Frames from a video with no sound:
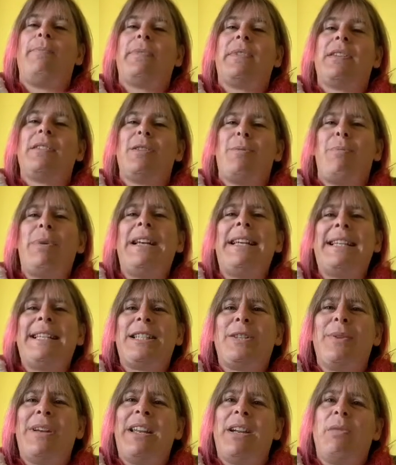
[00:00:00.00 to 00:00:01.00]
So please
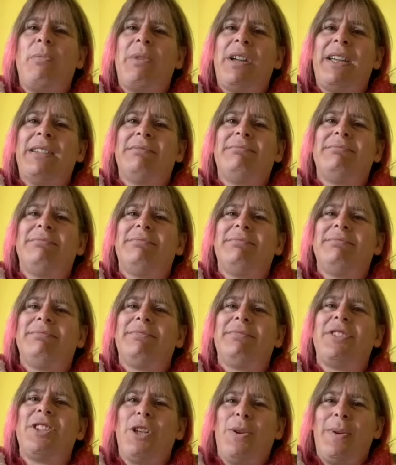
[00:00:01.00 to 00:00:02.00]
do a little bit.
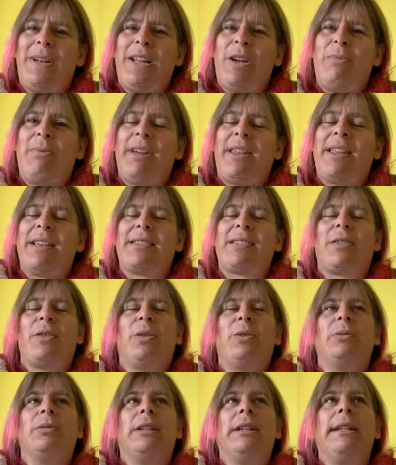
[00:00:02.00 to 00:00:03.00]
Do a little bit, that's
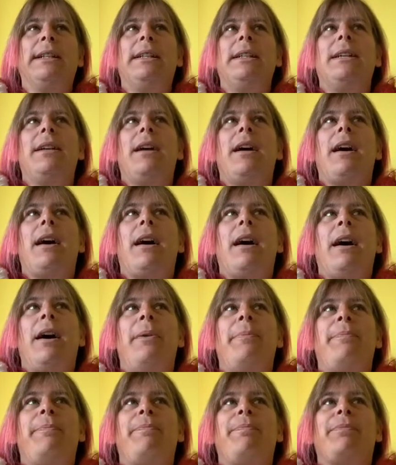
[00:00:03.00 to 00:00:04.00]
cool.
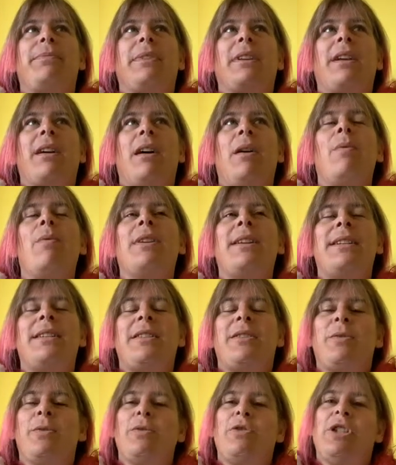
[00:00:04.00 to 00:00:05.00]
I wanted
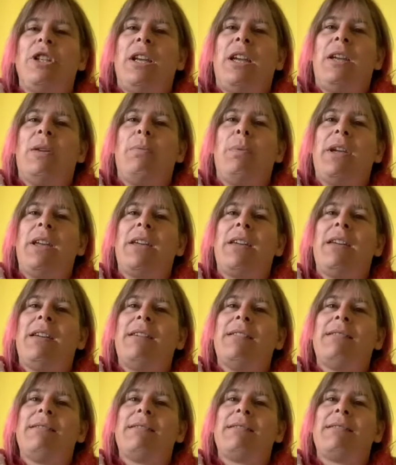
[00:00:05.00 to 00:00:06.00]
to talk to you
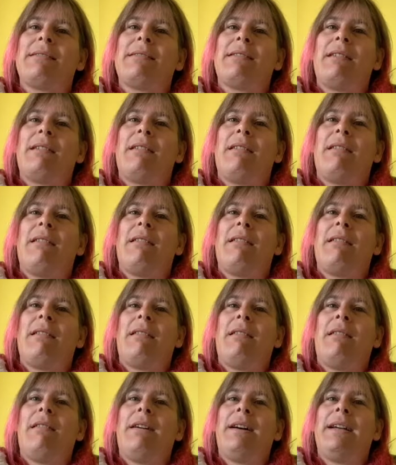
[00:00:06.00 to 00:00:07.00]
because
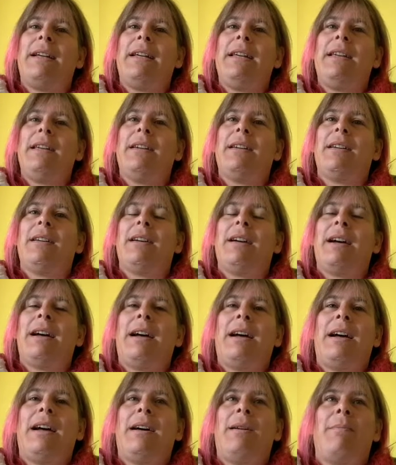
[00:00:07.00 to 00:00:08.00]
I
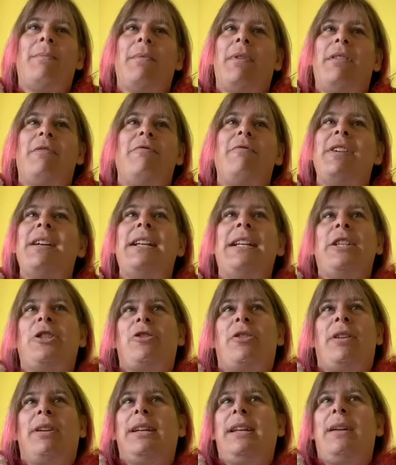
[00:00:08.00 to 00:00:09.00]
am really
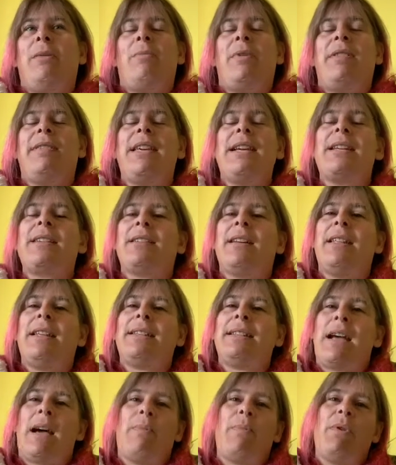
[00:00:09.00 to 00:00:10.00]
struggling. When things like
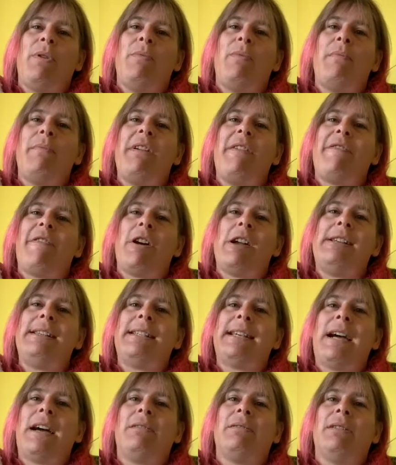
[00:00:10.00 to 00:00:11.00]
this happen, when we find
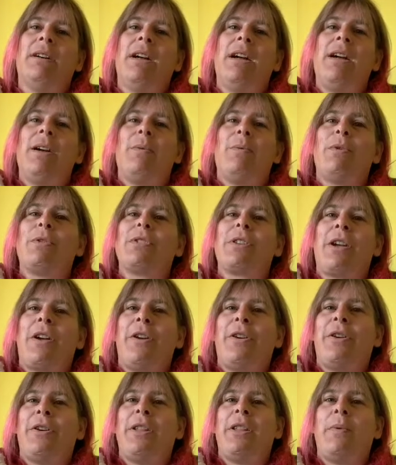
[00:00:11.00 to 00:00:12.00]
out what's
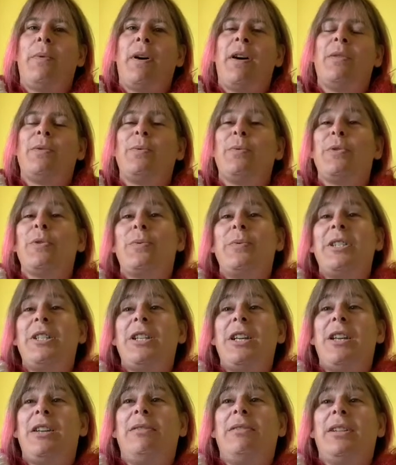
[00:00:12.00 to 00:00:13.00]
going on in the world, what
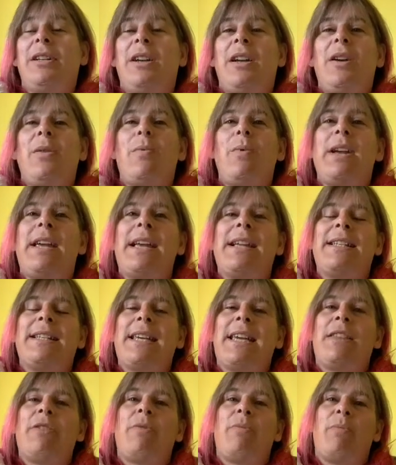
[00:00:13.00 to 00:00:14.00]
do? We get
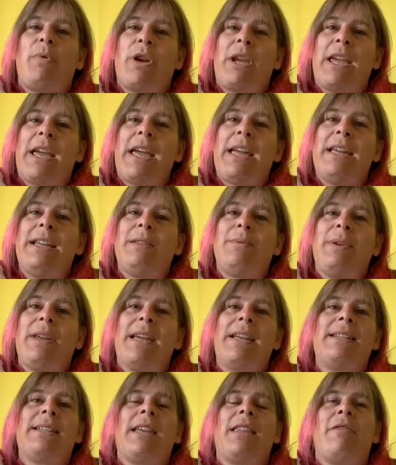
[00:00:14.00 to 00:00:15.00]
together at Brigade, we
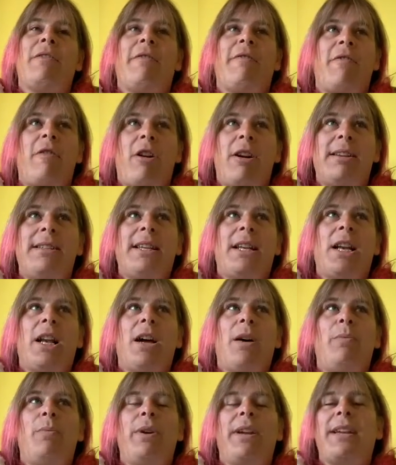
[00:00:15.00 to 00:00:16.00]
get together at Friday
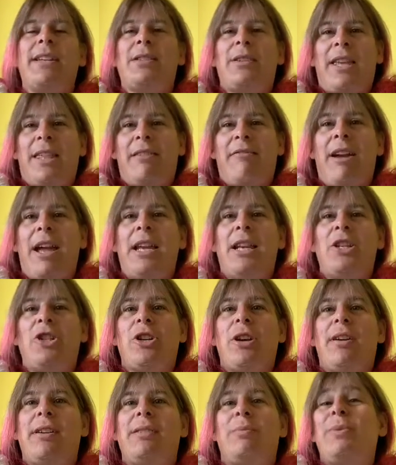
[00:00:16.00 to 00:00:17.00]
Club, we get together at
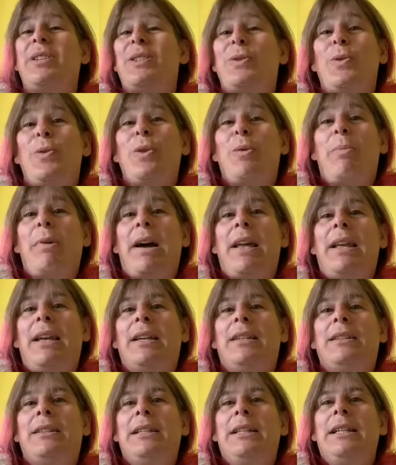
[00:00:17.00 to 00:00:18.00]
Energize, we talk about
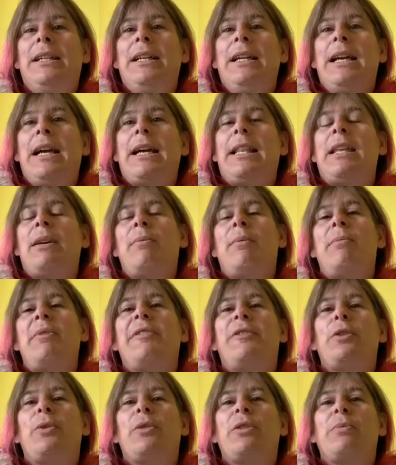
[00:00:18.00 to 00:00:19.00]
it. And then when
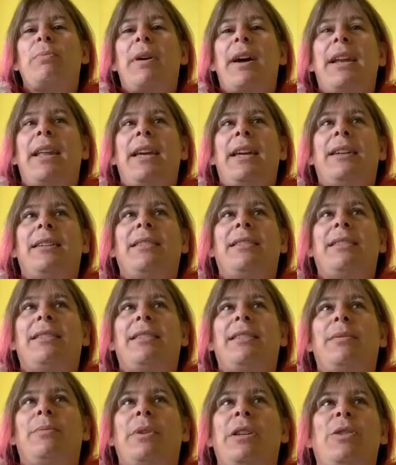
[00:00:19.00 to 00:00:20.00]
we've talked about it,
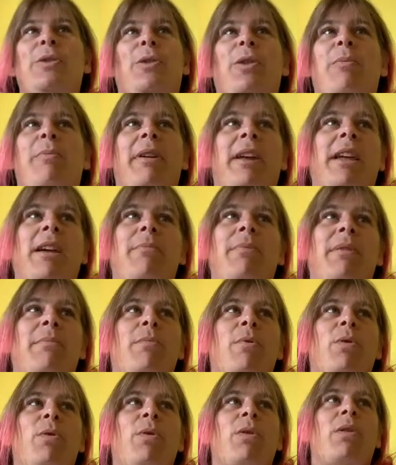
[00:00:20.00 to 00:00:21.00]
we talk about it a bit
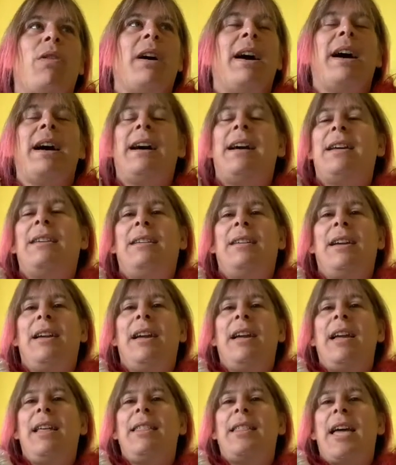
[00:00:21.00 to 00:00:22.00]
more. And
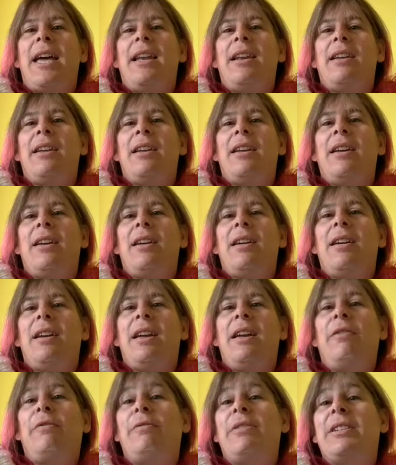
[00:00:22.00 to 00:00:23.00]
then
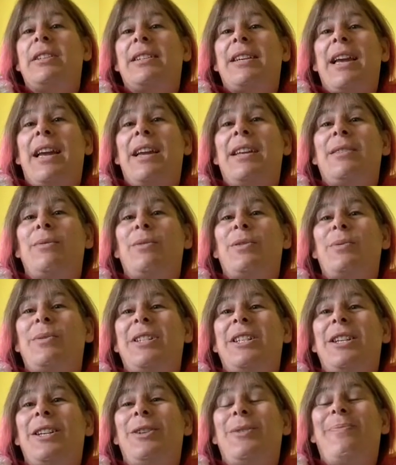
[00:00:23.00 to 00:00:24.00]
if we're scared, what
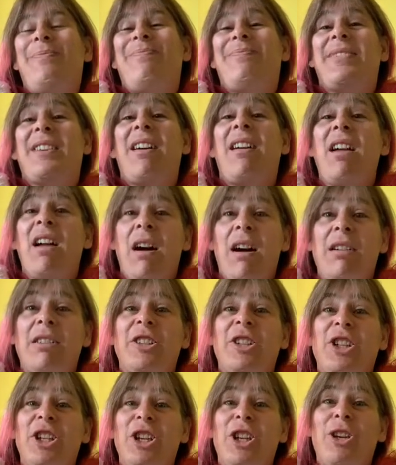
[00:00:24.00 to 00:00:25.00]
do? I
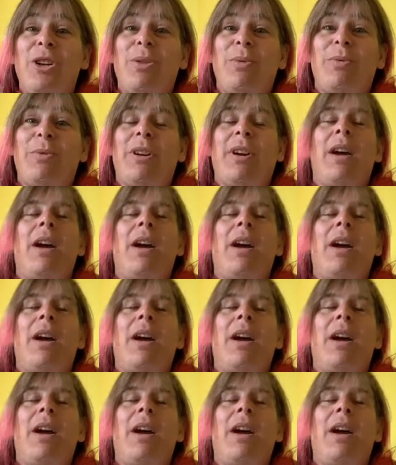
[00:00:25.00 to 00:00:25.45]
hug you.